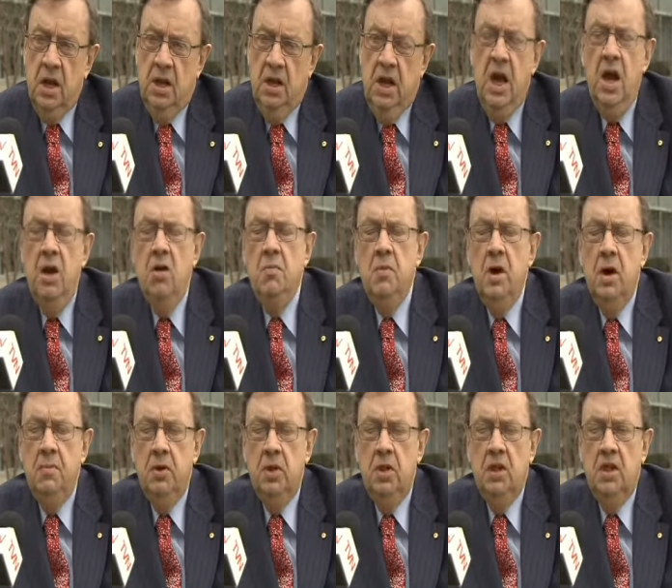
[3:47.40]
Now it
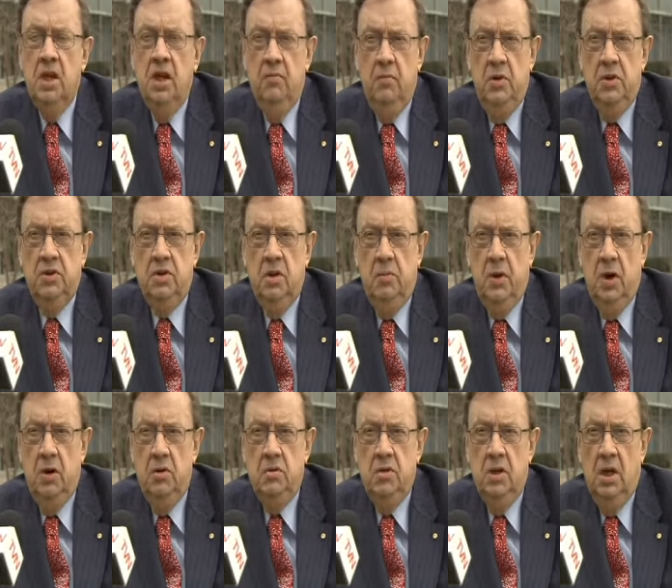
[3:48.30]
might be that they've missed the
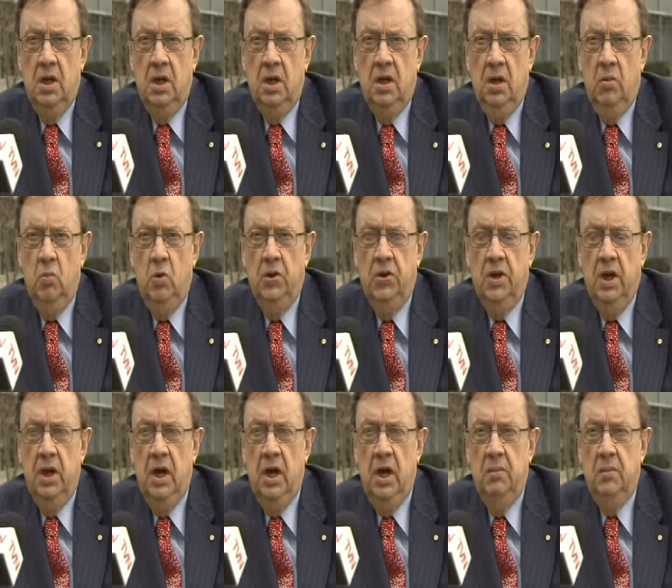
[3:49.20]
boat uh, in what
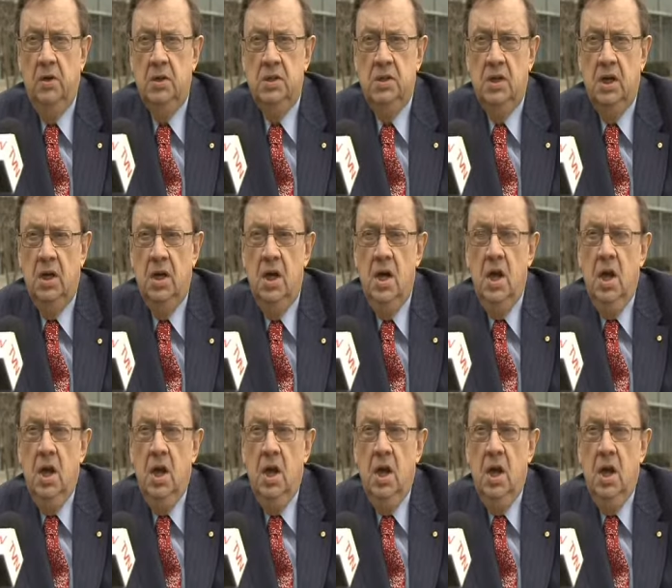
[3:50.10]
they are, but uh,